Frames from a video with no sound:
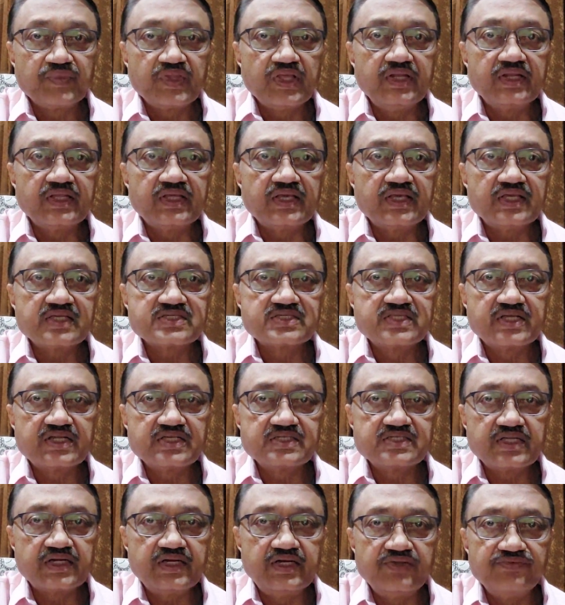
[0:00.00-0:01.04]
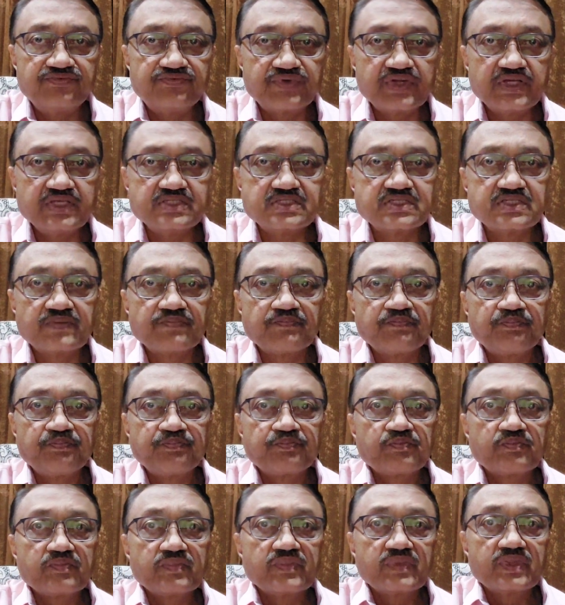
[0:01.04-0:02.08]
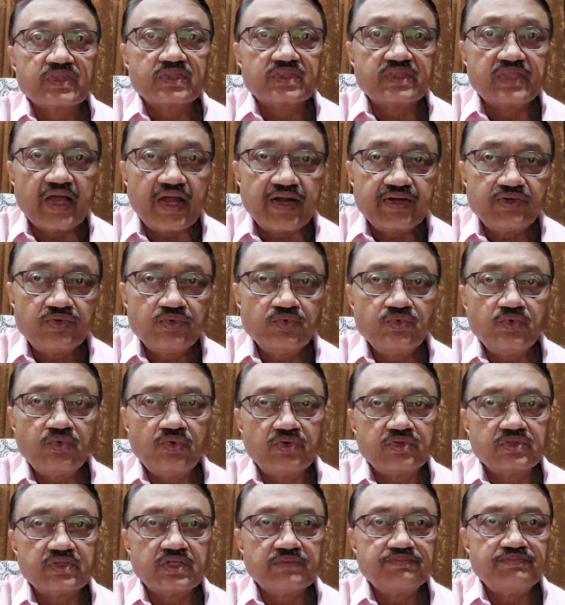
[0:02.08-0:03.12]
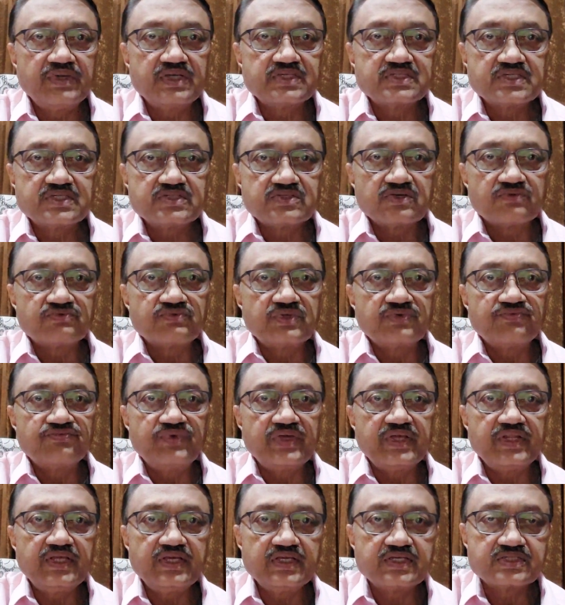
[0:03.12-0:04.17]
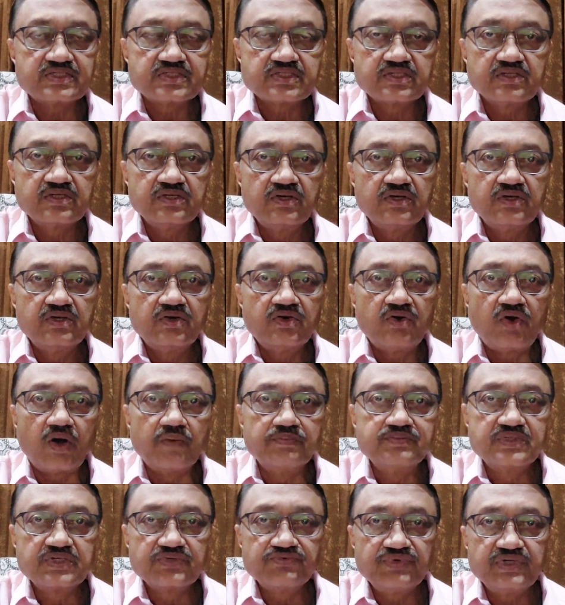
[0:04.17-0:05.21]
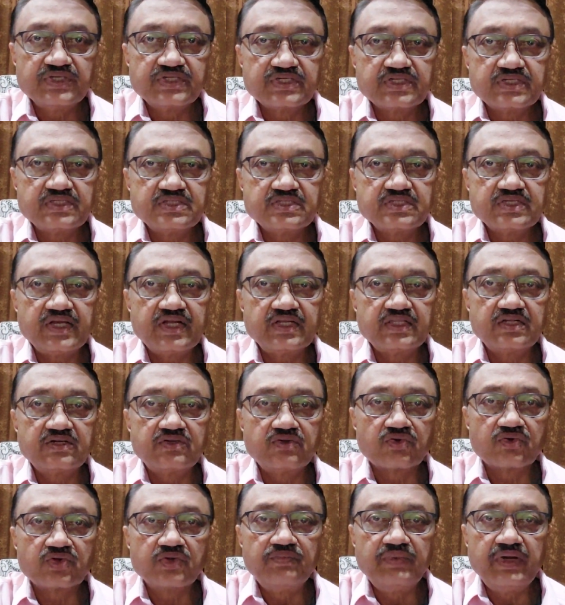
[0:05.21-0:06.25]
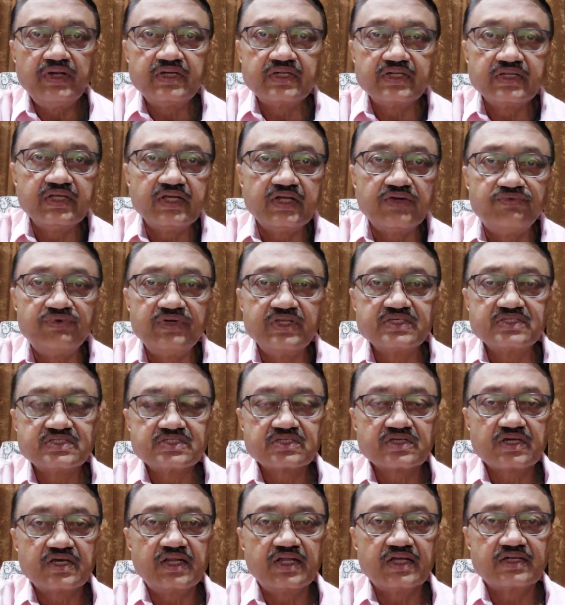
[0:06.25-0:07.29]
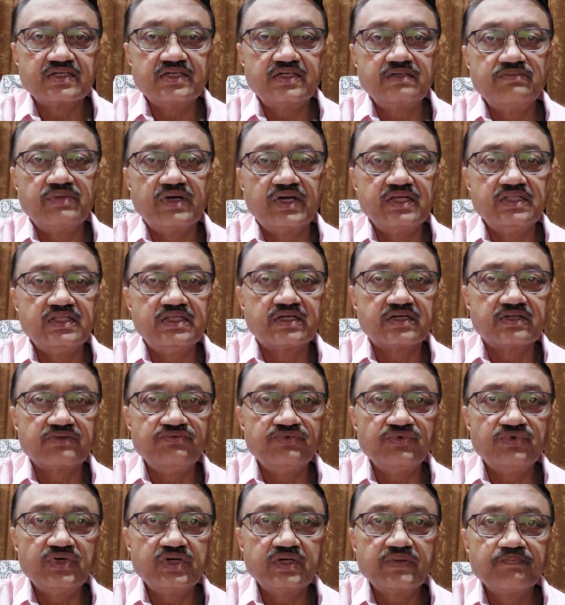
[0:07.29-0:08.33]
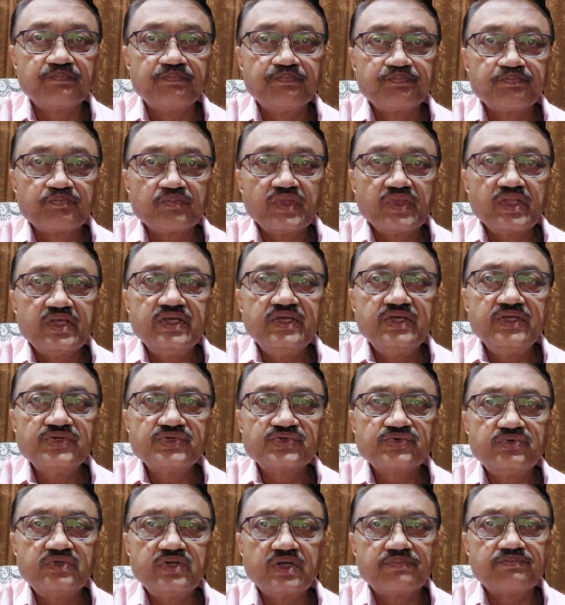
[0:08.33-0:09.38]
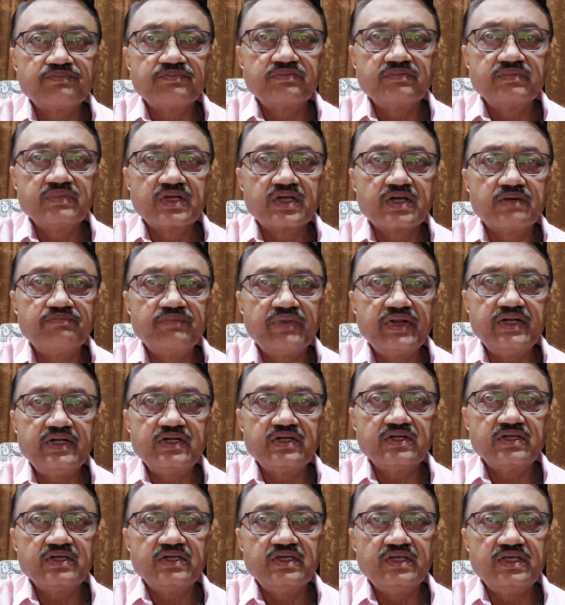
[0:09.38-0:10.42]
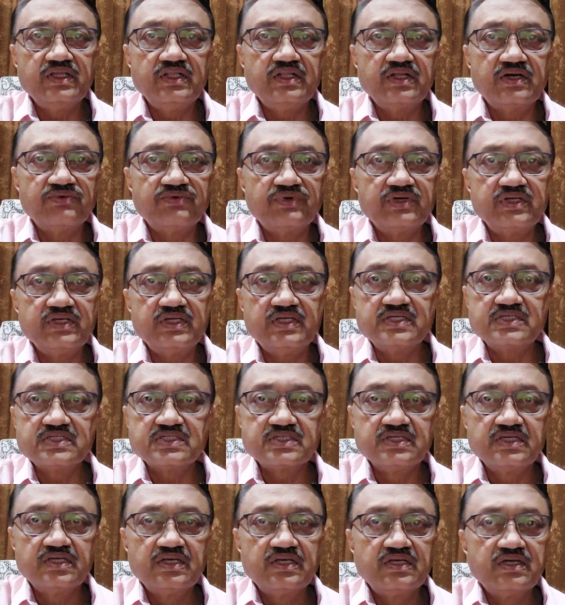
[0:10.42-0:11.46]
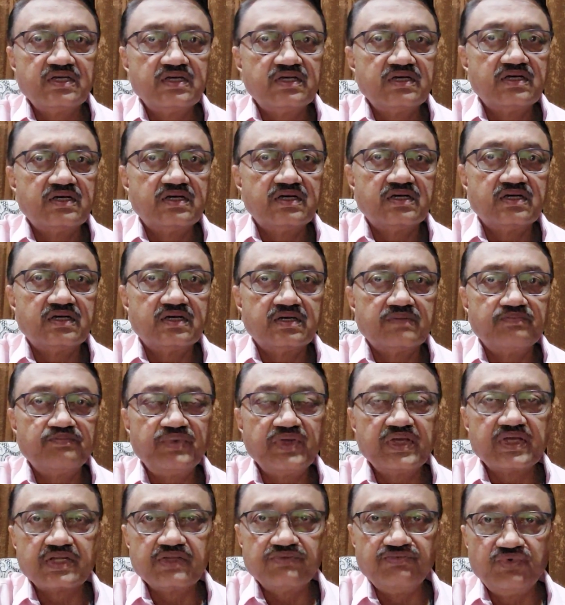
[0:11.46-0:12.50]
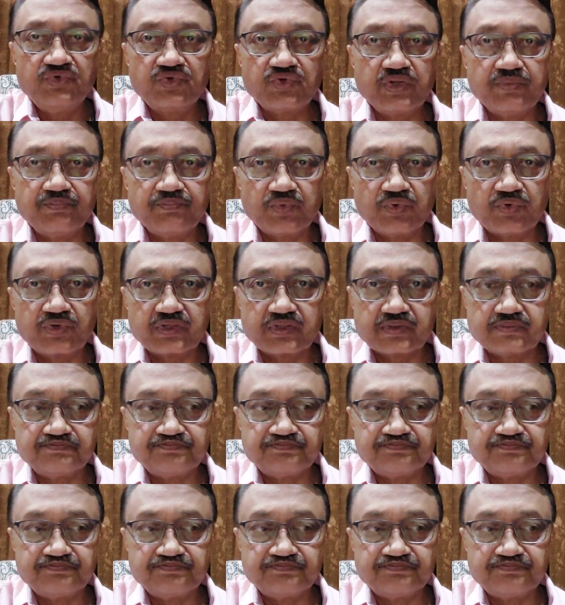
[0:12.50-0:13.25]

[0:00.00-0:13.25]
In case there is any difference, that too on the basis of the various observations and the documentary evidence collected by the reviewer, he should comment in his peer review report.